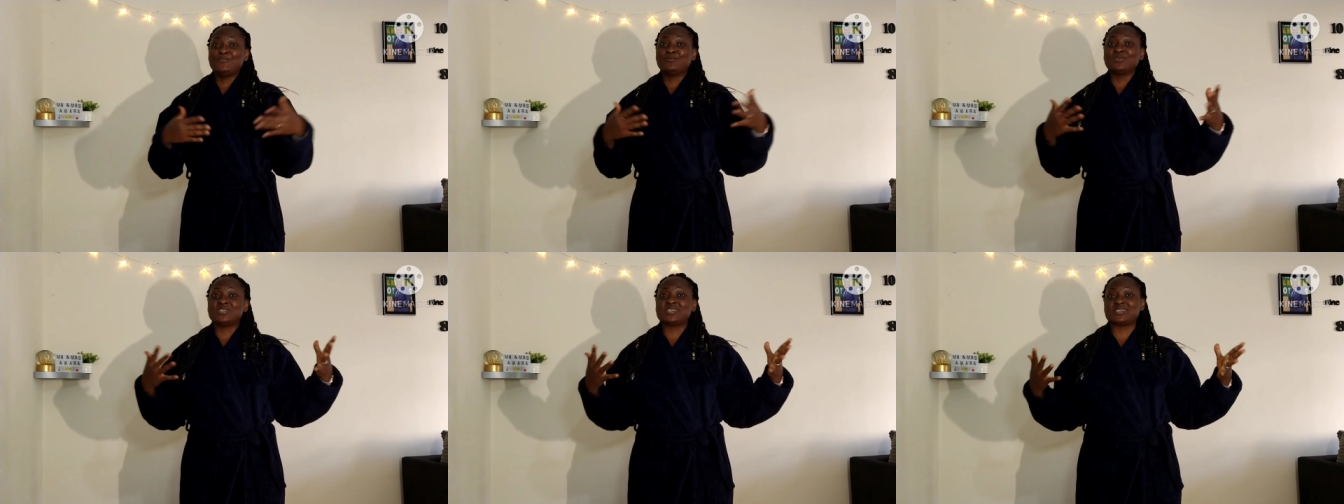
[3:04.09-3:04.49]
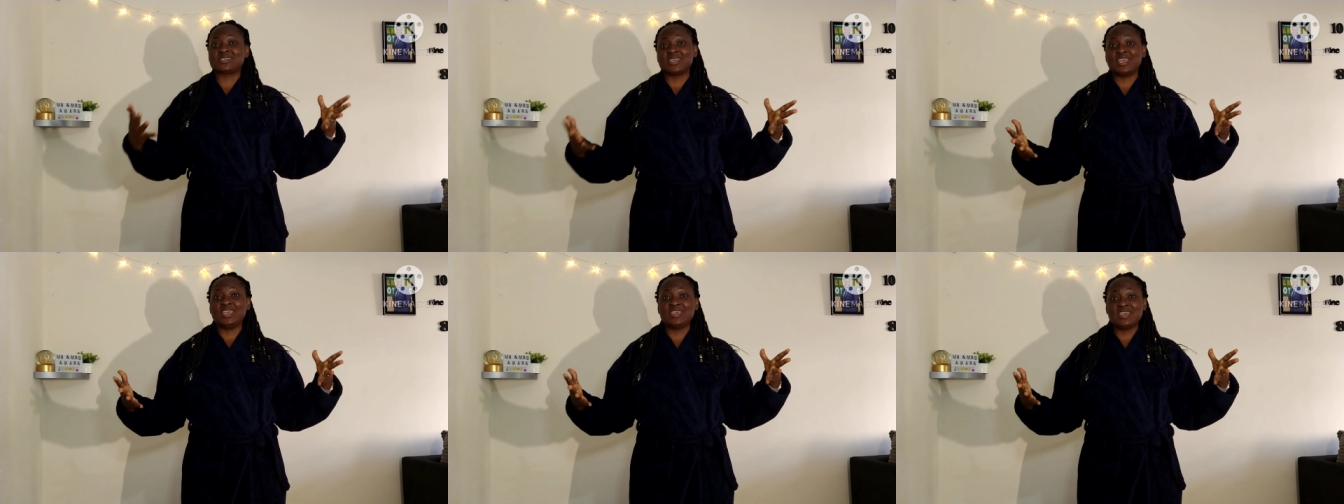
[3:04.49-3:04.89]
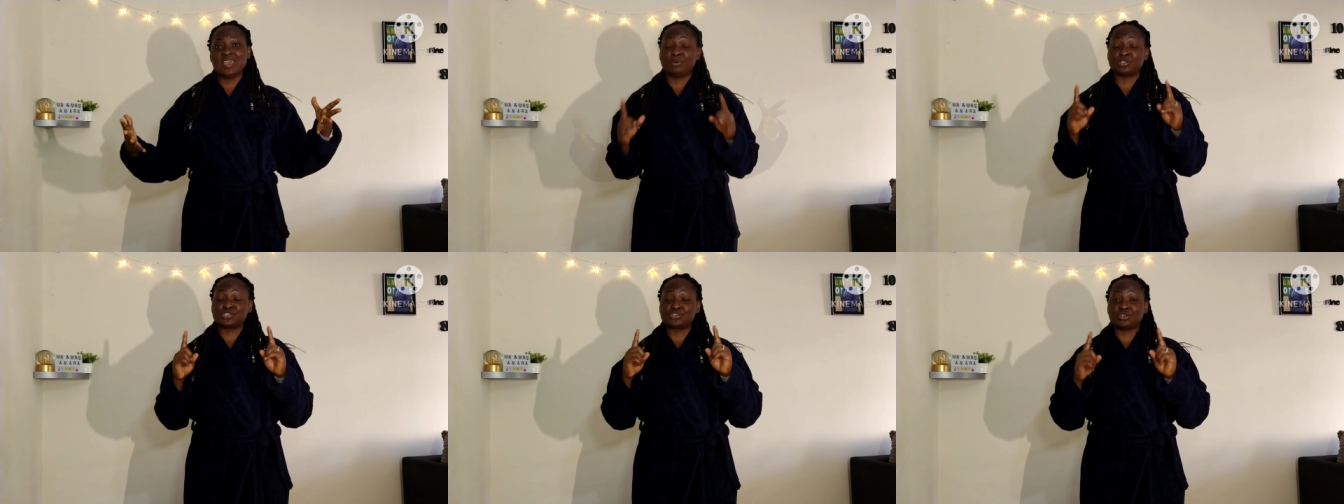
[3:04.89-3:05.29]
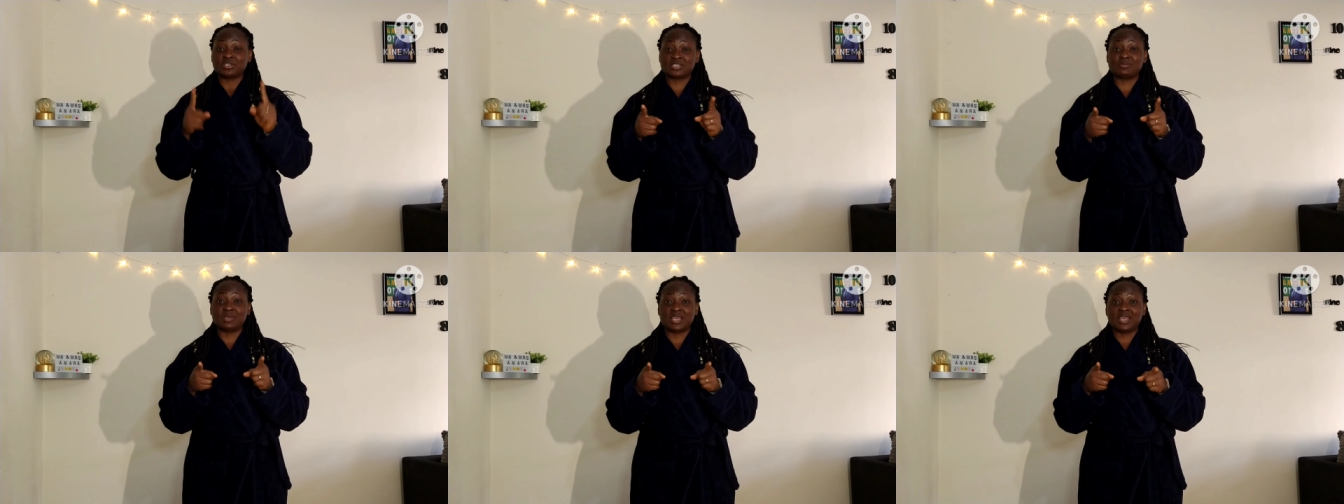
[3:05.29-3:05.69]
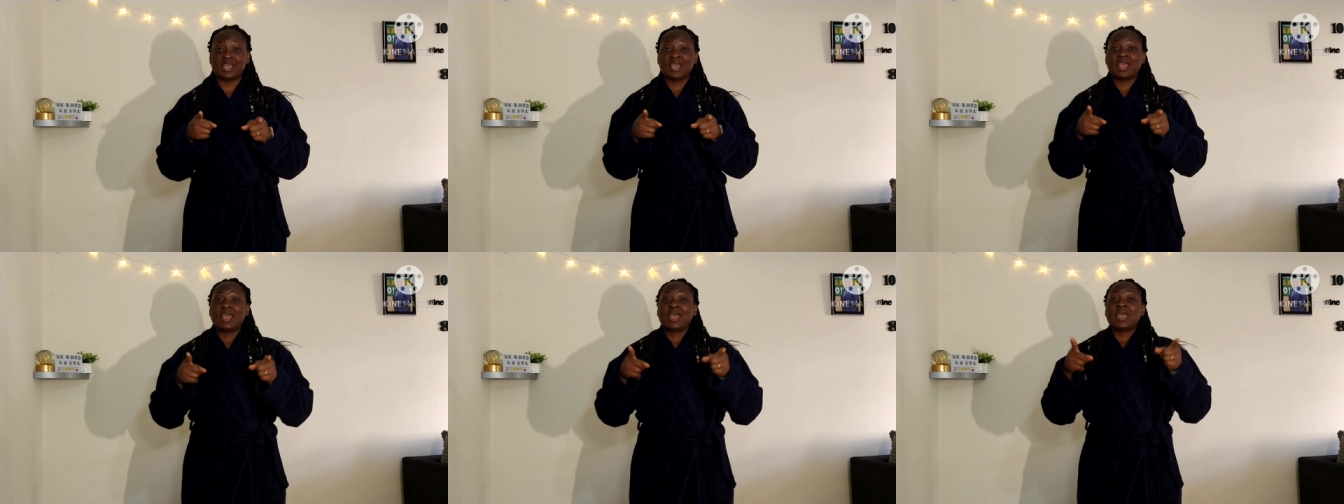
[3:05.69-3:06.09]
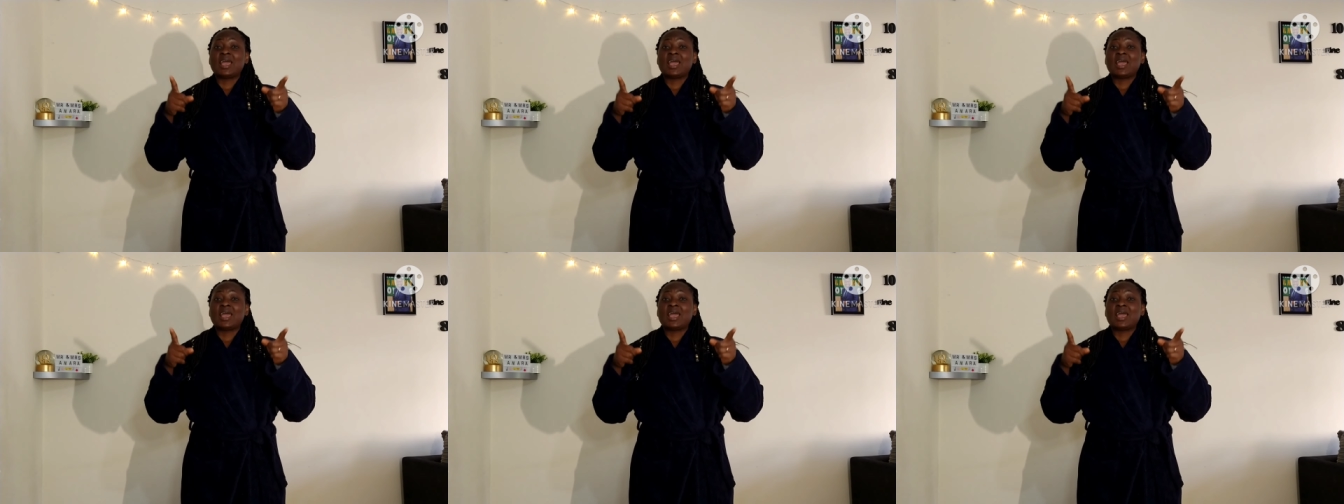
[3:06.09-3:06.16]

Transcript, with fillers: we would see, but trust me,